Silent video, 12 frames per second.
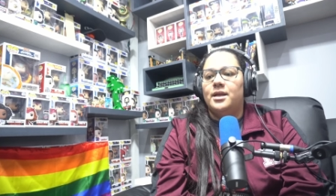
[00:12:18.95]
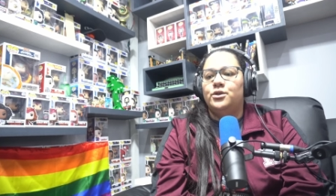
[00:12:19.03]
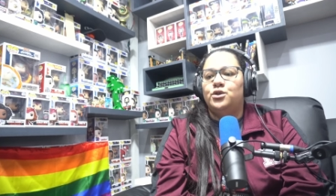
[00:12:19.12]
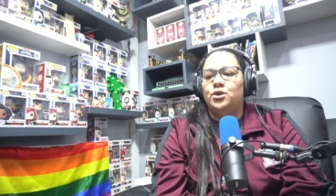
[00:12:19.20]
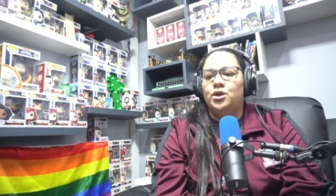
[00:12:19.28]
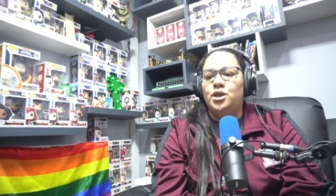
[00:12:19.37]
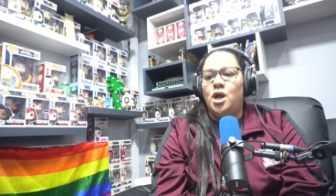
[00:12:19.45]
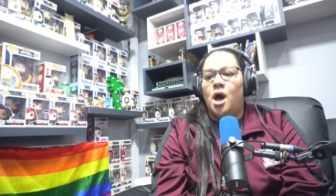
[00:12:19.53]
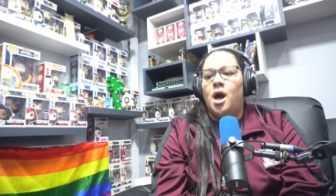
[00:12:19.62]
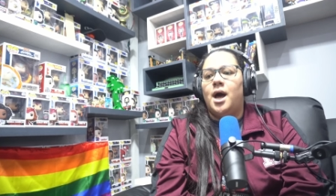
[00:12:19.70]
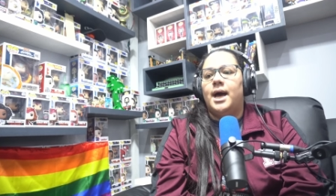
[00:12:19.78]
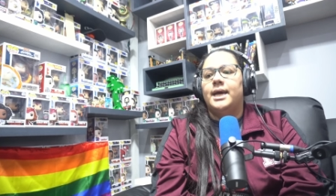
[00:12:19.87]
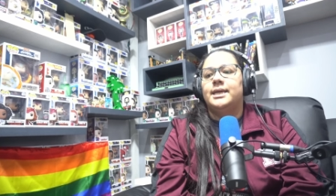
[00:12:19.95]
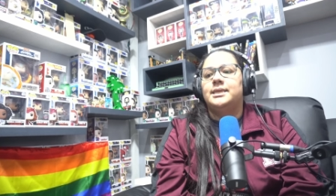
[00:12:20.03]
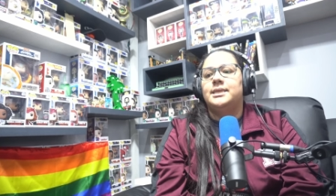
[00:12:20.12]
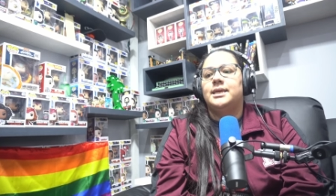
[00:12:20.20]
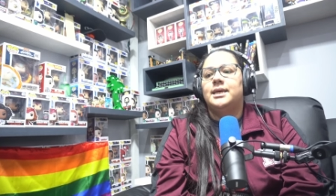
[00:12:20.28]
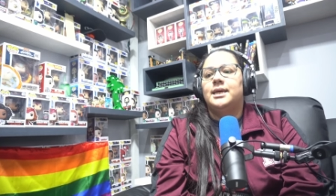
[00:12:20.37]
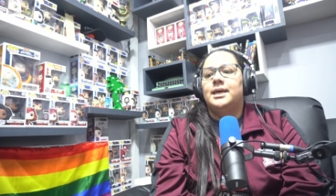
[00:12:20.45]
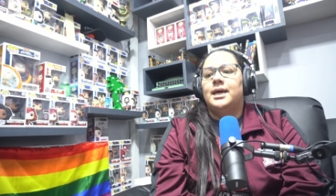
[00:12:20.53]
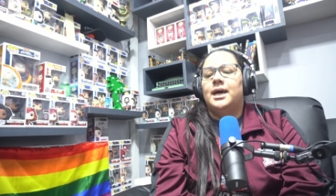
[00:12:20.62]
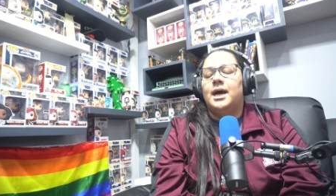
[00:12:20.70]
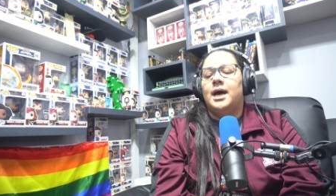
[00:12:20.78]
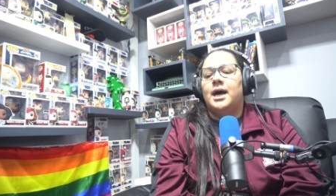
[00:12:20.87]
do not
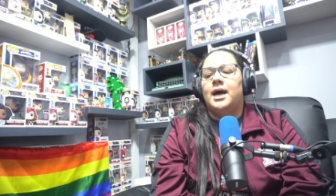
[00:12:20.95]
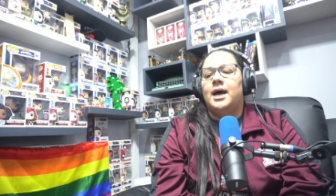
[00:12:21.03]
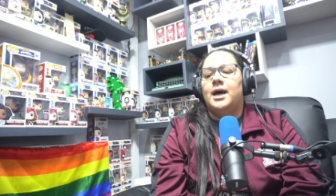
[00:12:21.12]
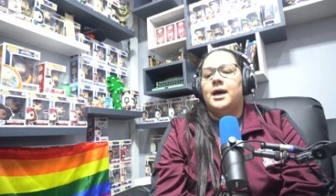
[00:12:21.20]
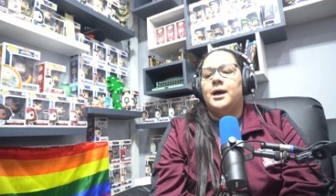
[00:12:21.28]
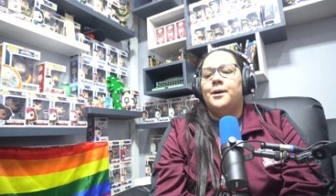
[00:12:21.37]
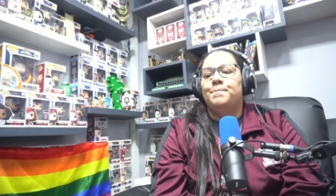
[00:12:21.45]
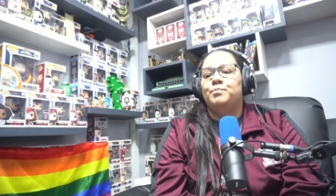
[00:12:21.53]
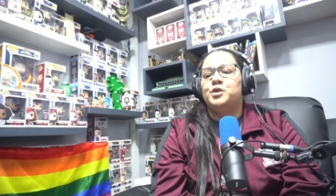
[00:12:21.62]
uh,